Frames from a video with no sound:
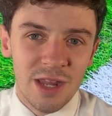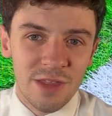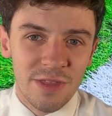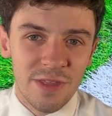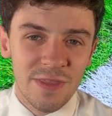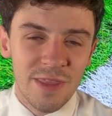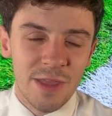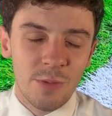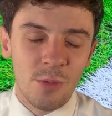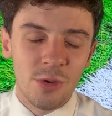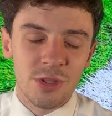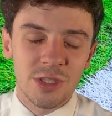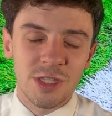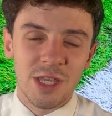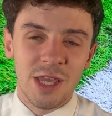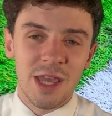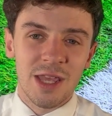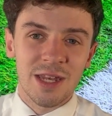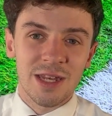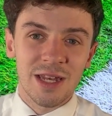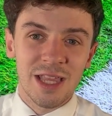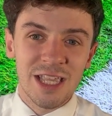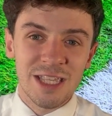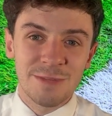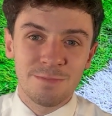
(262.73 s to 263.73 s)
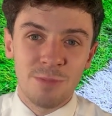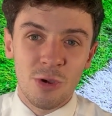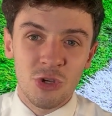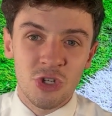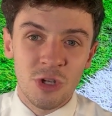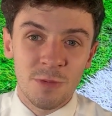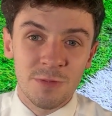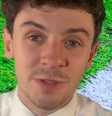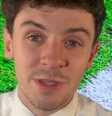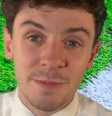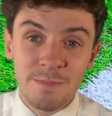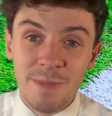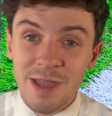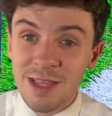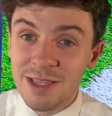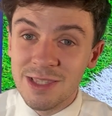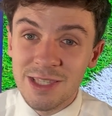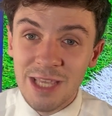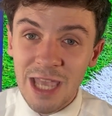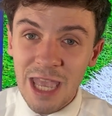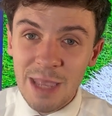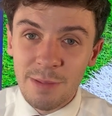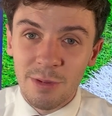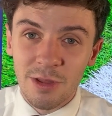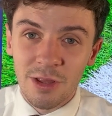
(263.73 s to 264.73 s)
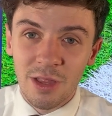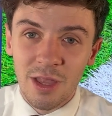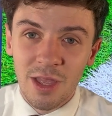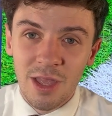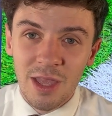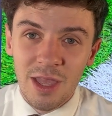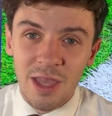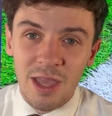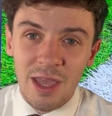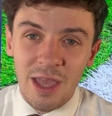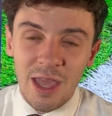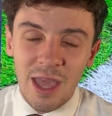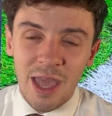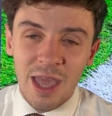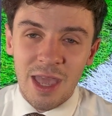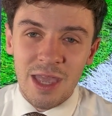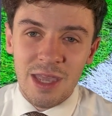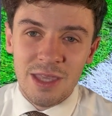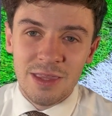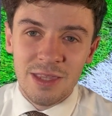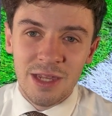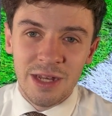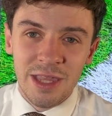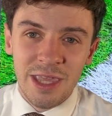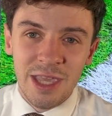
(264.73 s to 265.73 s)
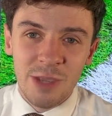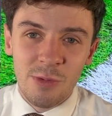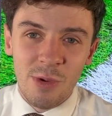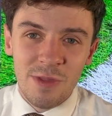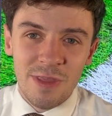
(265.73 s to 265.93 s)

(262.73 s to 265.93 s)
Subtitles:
I think they want to at least push up to mid-table in the league.